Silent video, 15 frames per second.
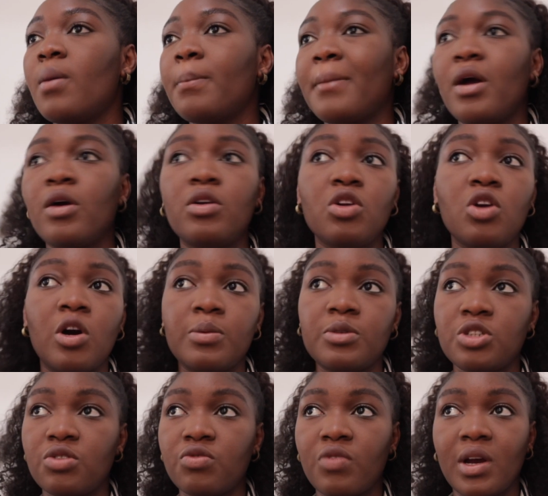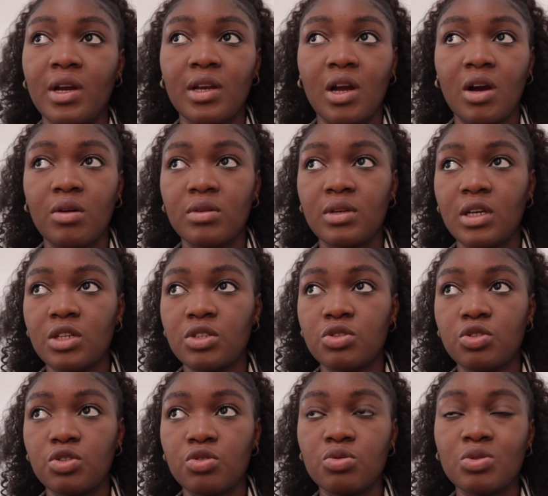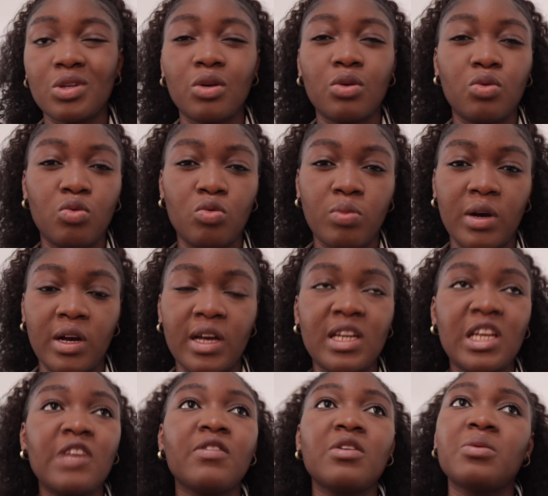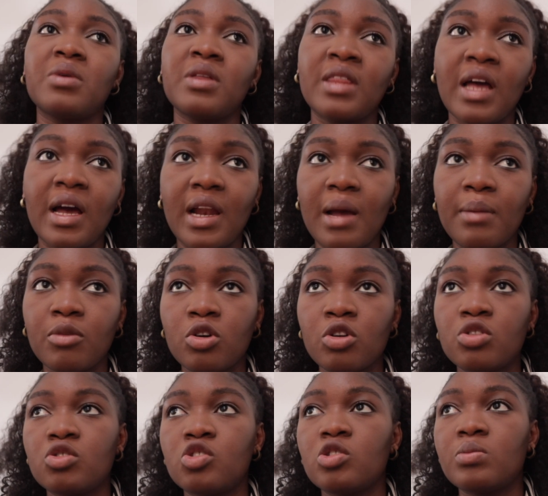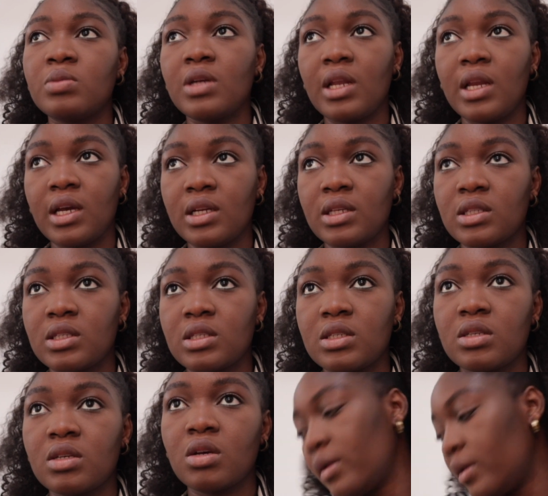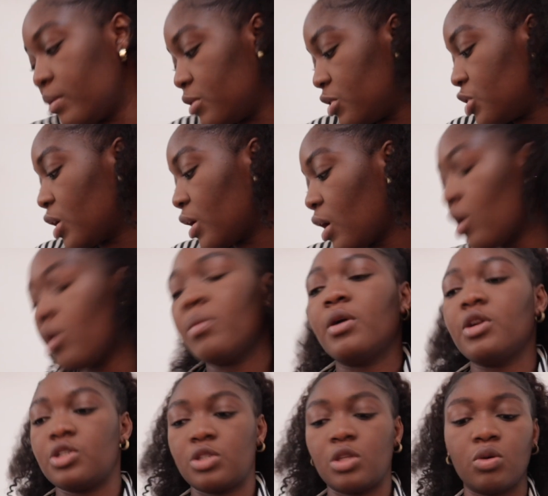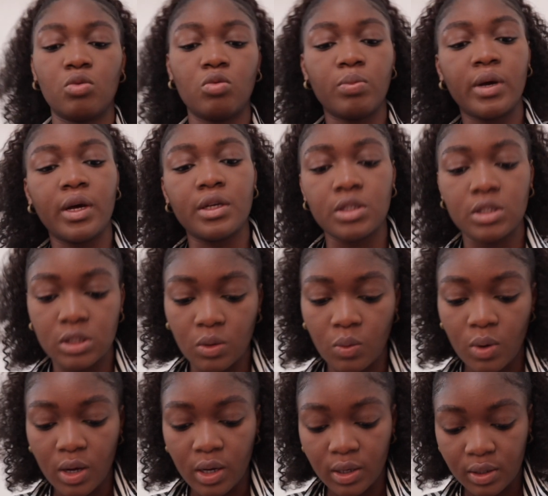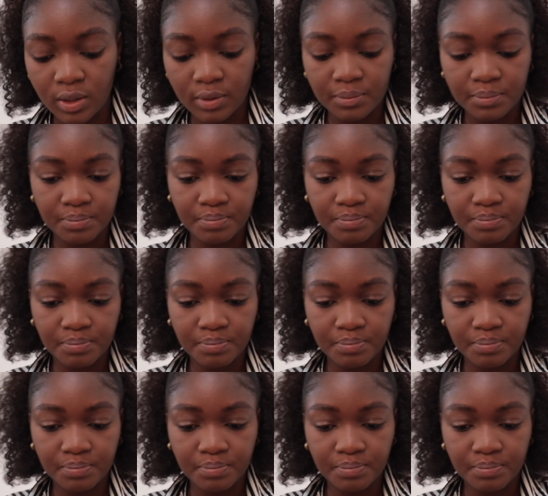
my only option right now is to use an Uber, and even with that I'm going to be late. Let me check how much the Uber is to work.